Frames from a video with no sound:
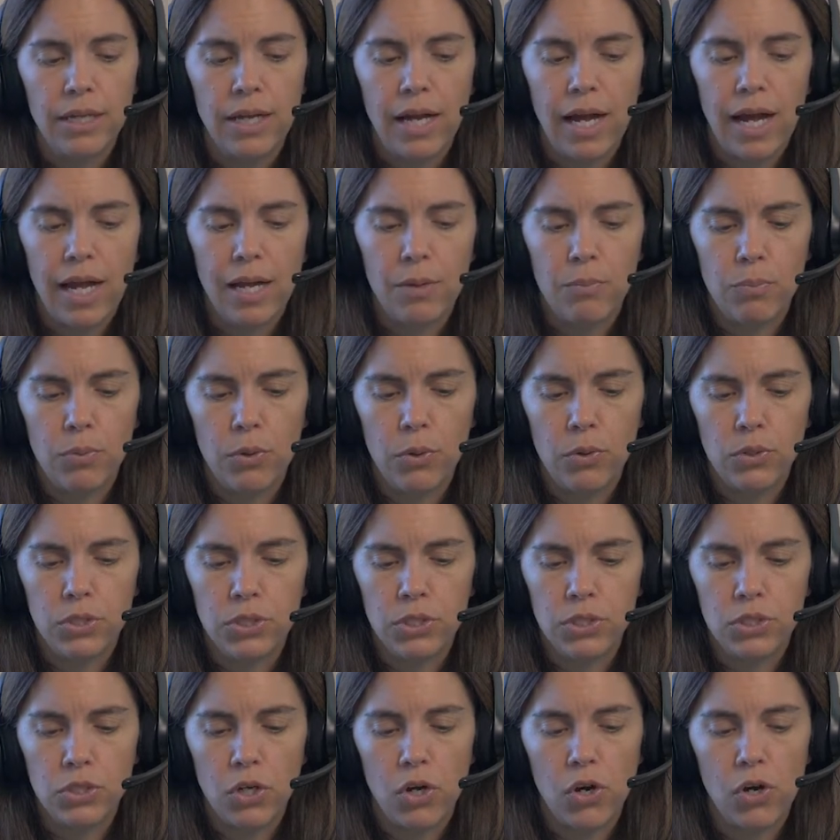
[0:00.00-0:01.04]
I approach
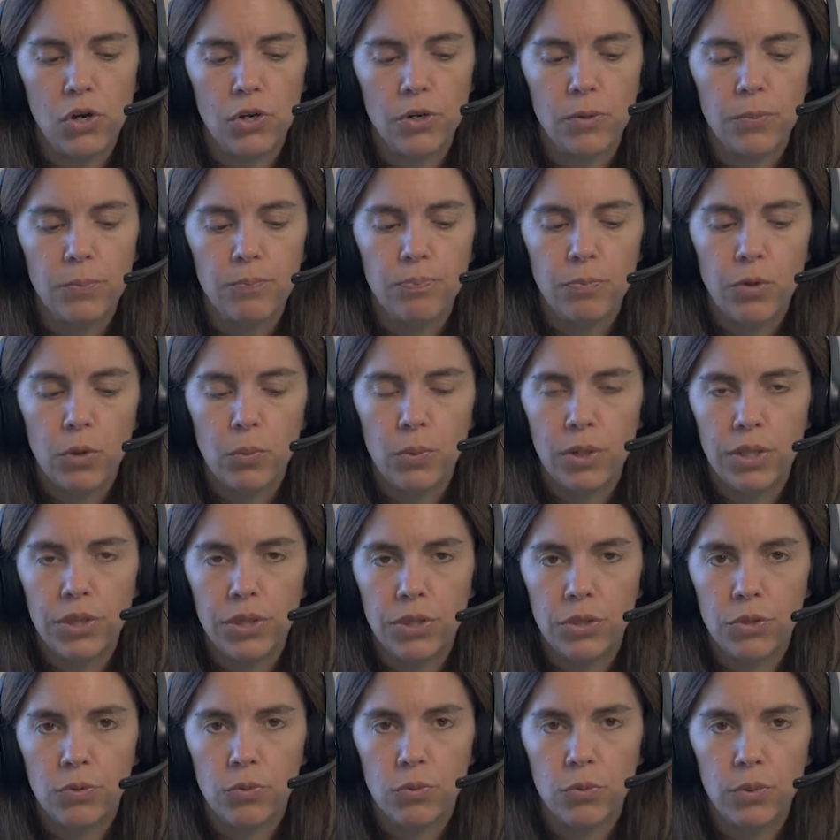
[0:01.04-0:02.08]
the dog with
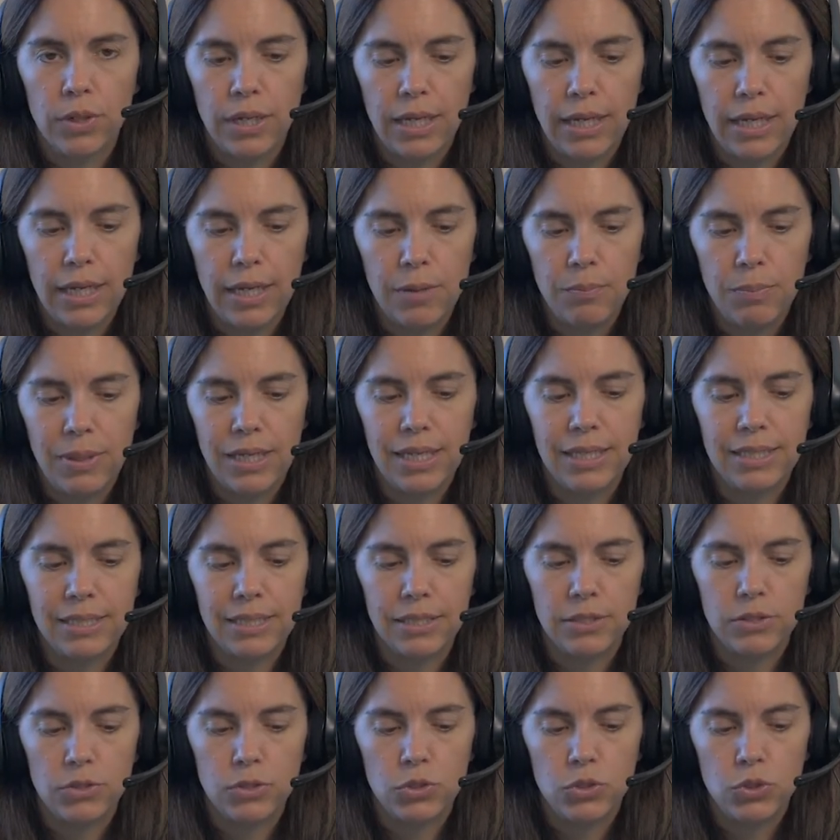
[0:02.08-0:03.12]
3
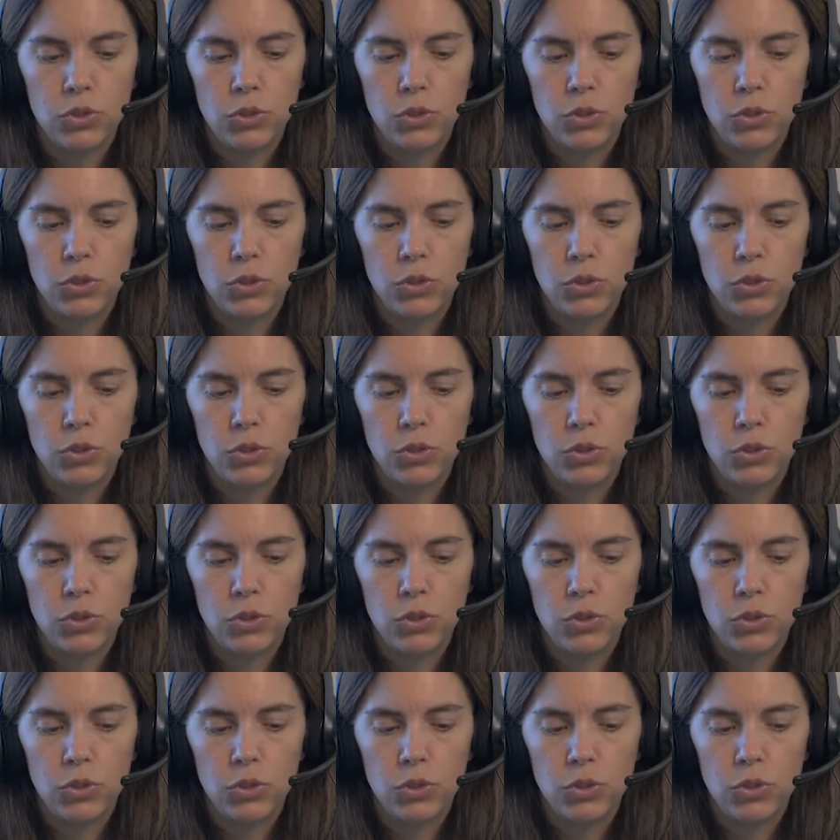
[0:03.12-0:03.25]
pieces.